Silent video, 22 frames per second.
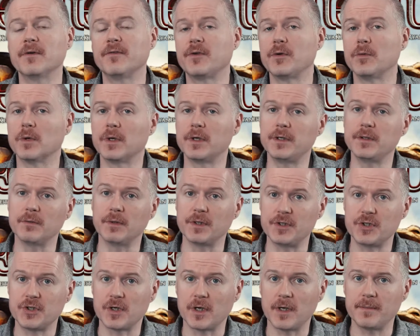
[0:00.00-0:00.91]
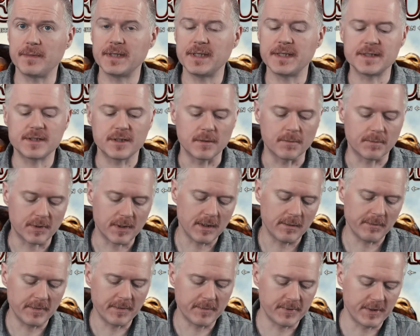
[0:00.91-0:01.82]
if you want to do a charm test, you're
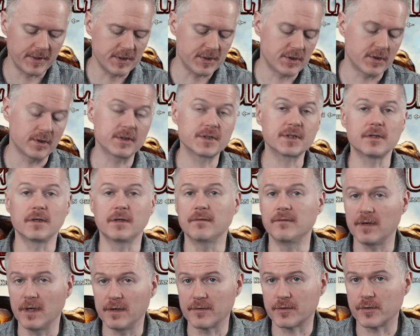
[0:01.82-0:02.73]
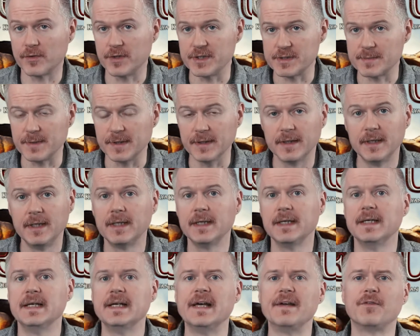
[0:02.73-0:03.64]
probably pretty sure it's going to involve charisma.
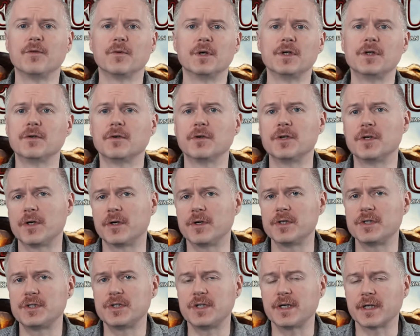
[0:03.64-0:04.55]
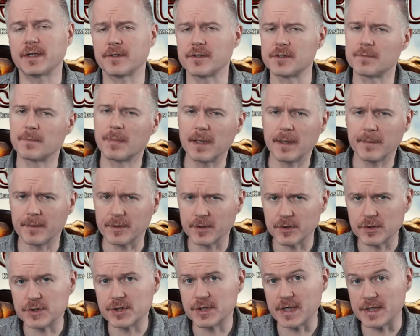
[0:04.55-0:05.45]
If you want to do an endurance check, there's probably a
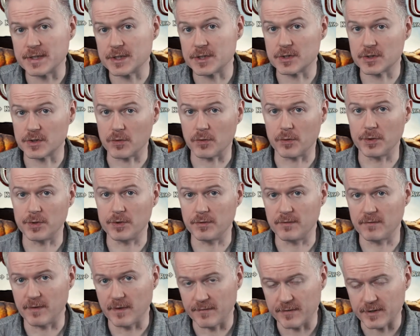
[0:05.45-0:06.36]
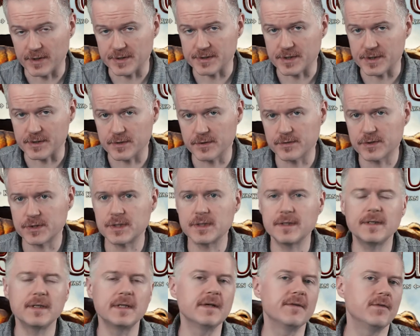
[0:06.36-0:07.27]
good chance it's going to involve
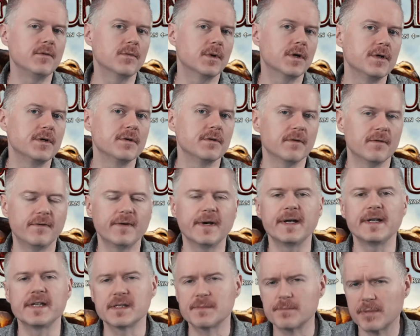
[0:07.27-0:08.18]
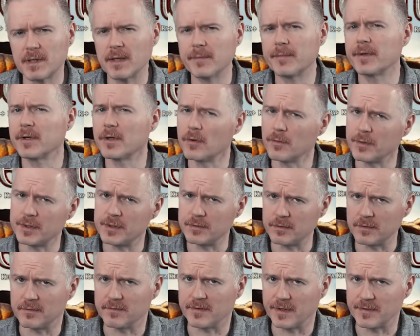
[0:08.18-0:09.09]
constitution. If you to do a fight, it's probably going
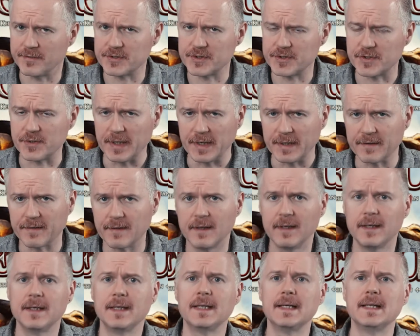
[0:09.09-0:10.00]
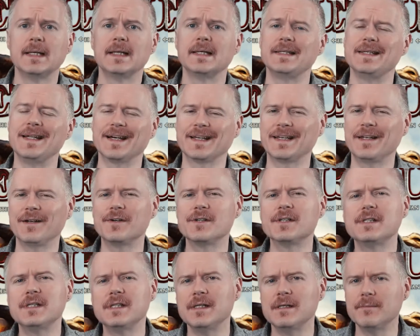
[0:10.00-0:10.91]
to involve strength. Not
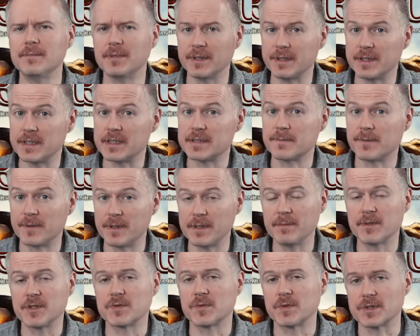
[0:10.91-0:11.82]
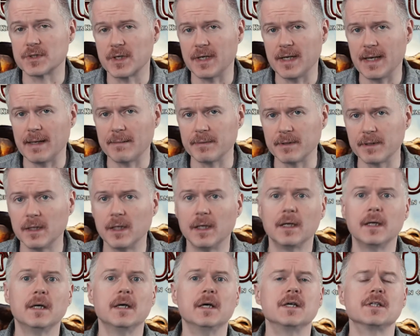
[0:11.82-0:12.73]
guaranteed, but that's pretty much what's going to happen.
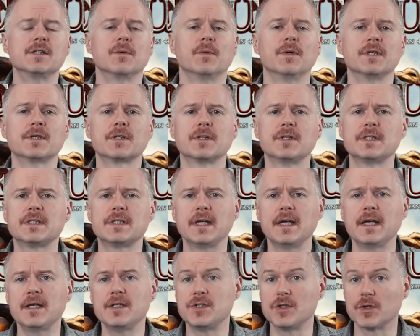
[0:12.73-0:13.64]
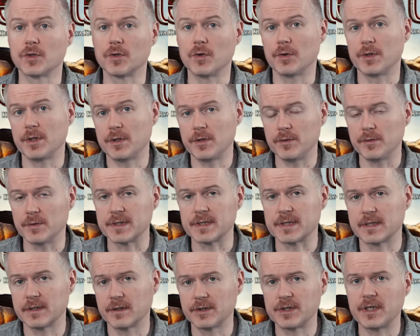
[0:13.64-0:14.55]
So what it's going to say is you're going to do a
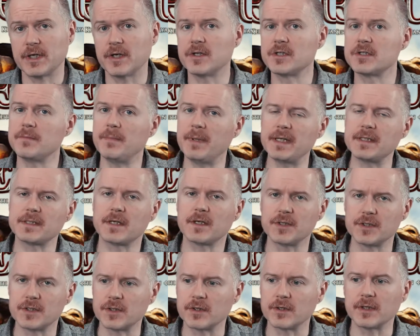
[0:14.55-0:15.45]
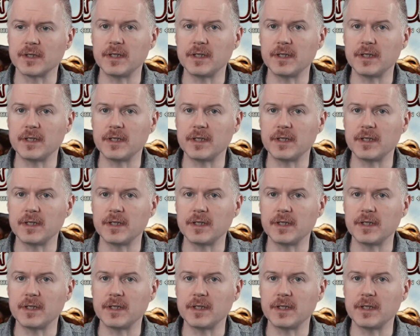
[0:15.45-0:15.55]
skill challenge based on a certain